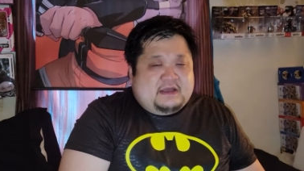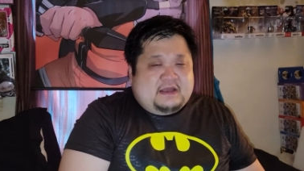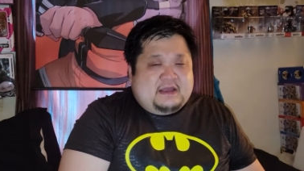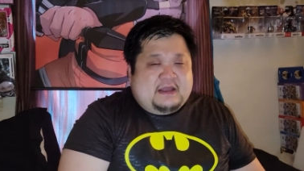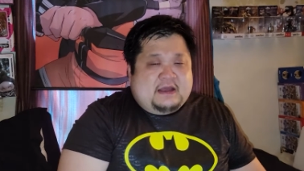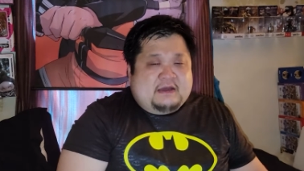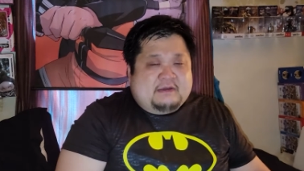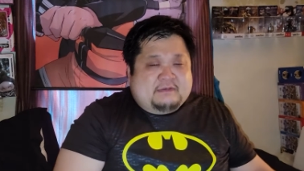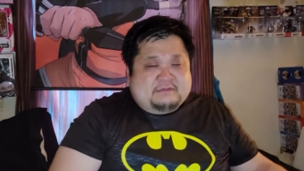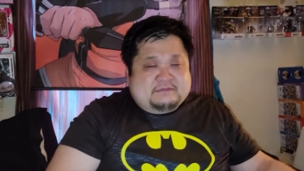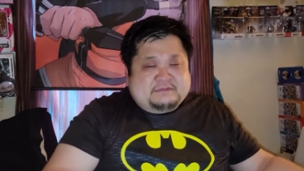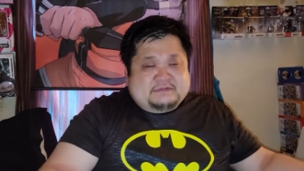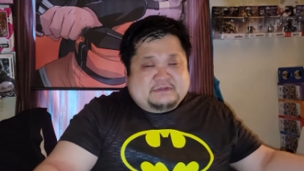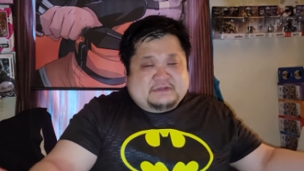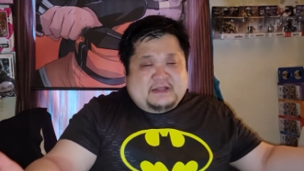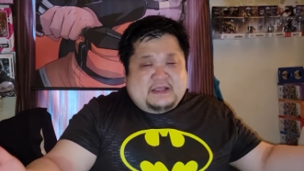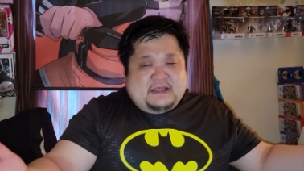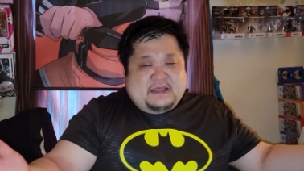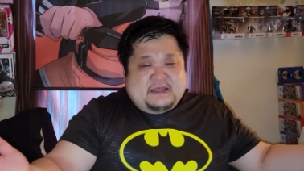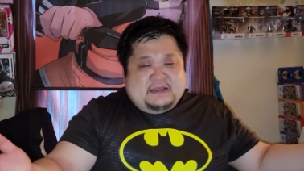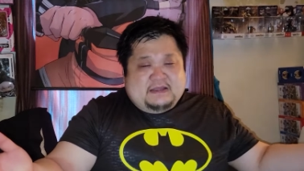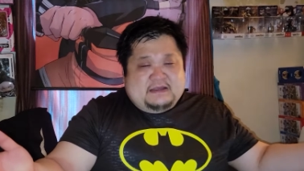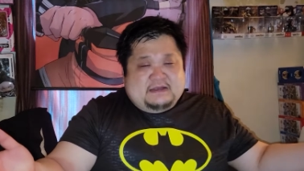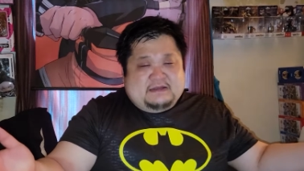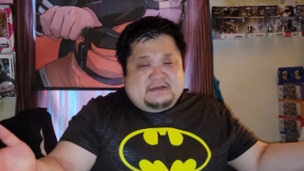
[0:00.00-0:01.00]
Out
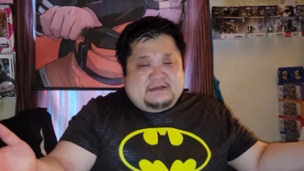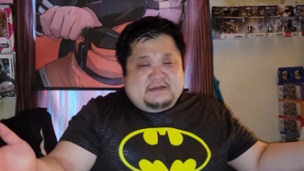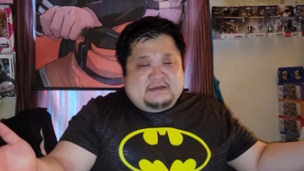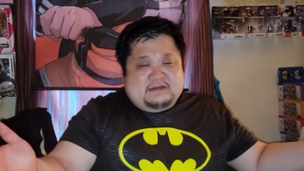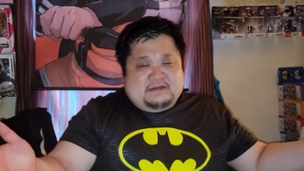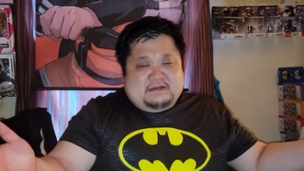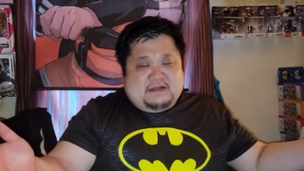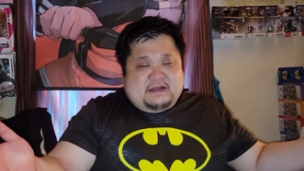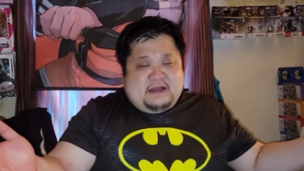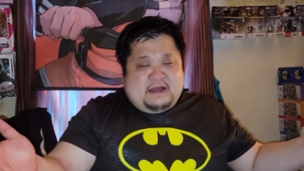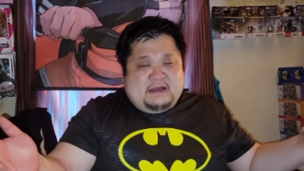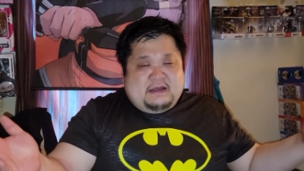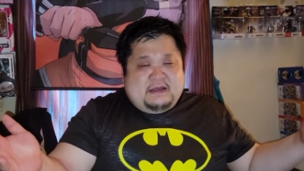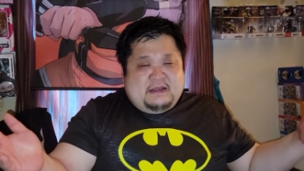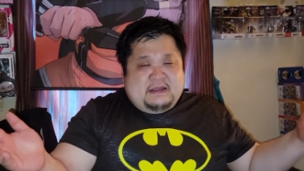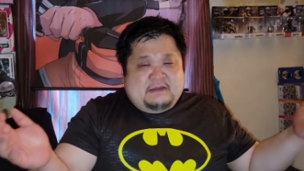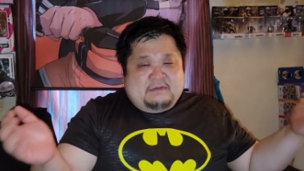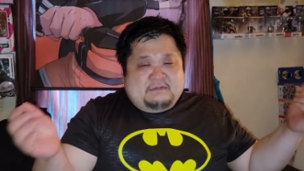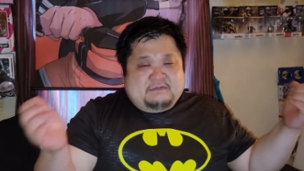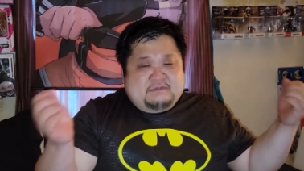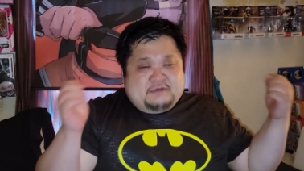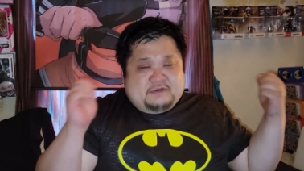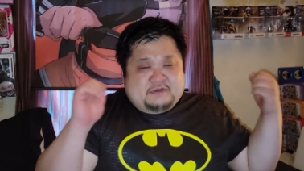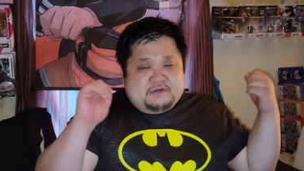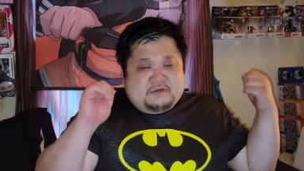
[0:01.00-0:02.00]
today, I
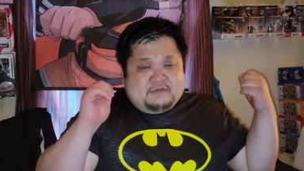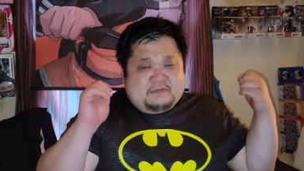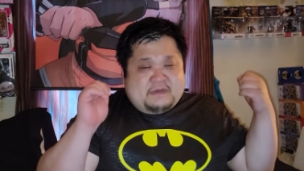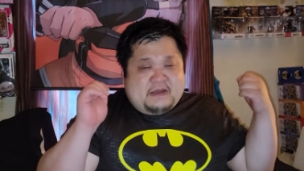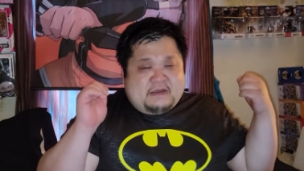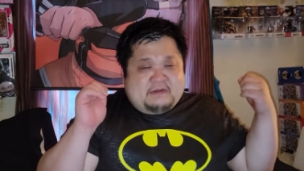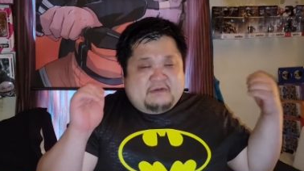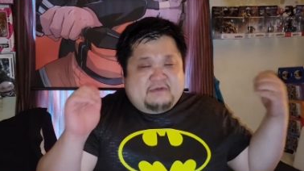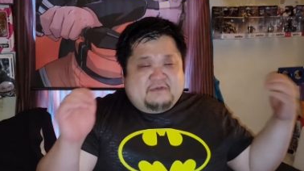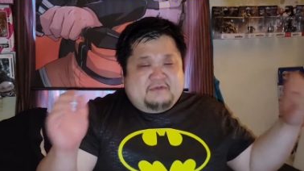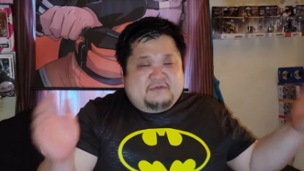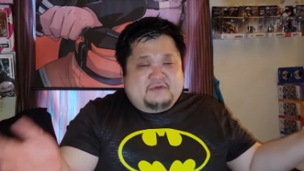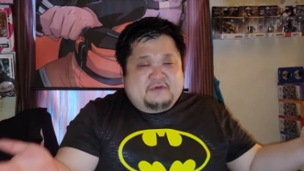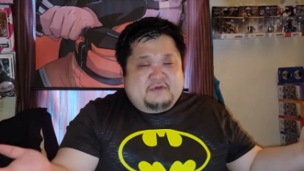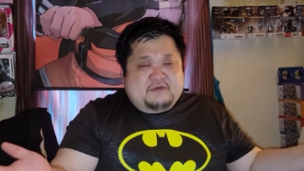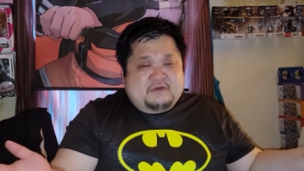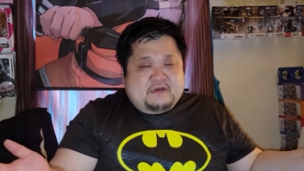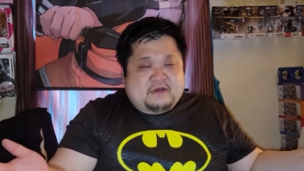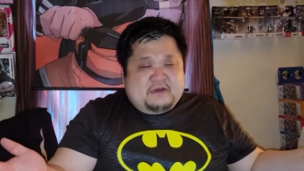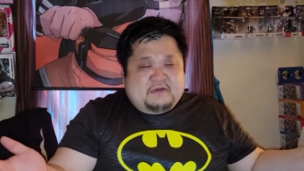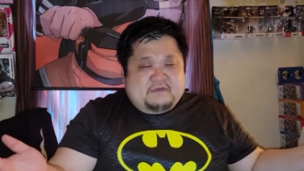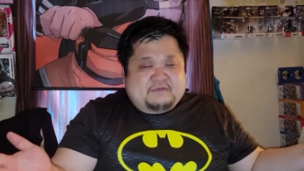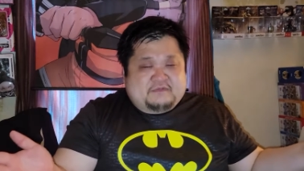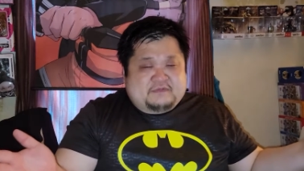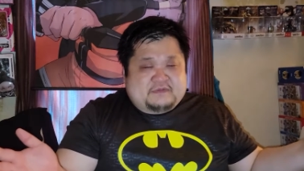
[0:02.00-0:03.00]
am doing my review
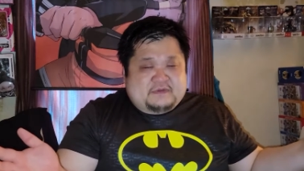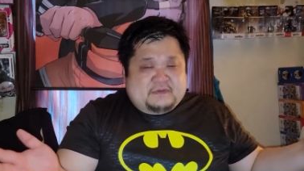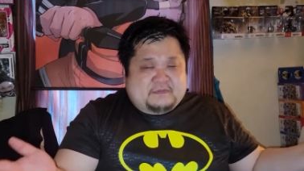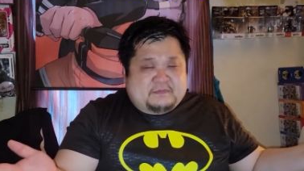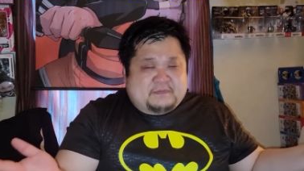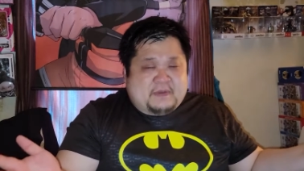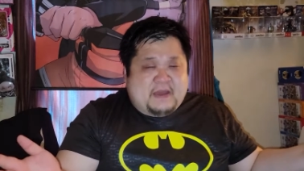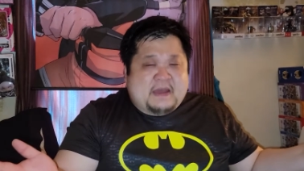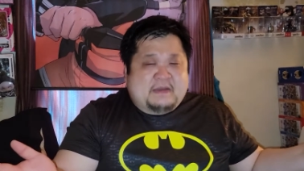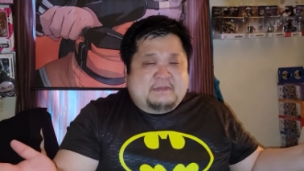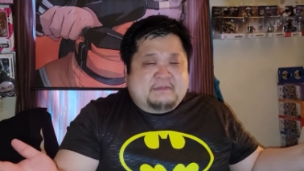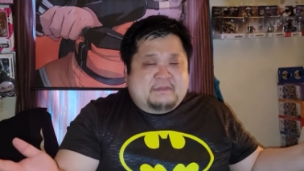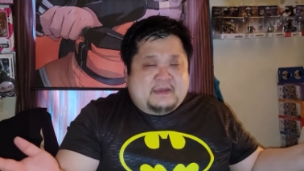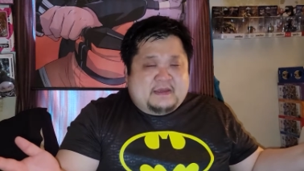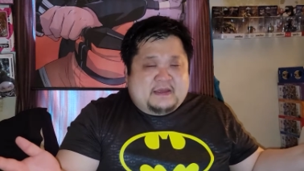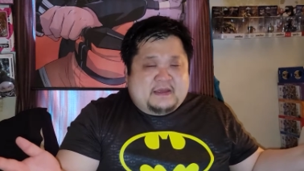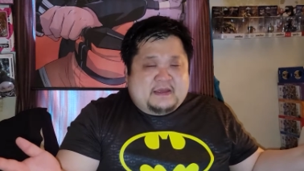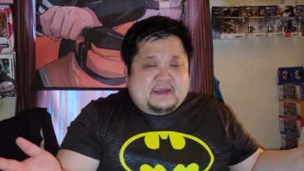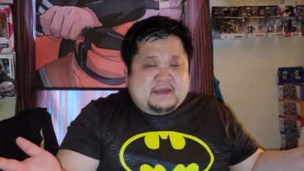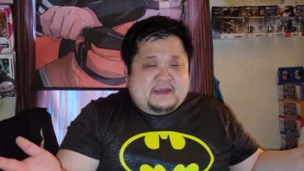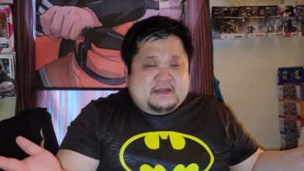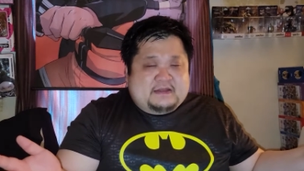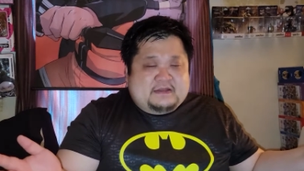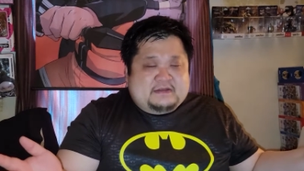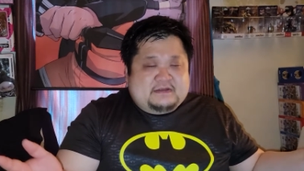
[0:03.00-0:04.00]
of The
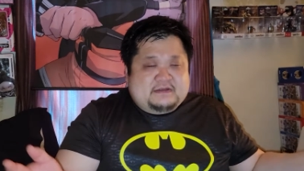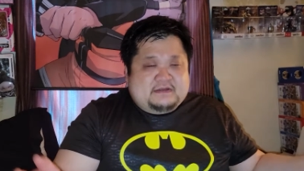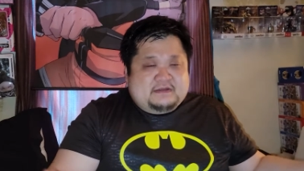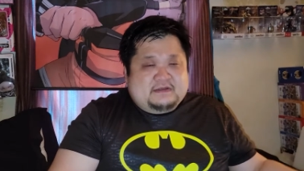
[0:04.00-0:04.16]
Batman.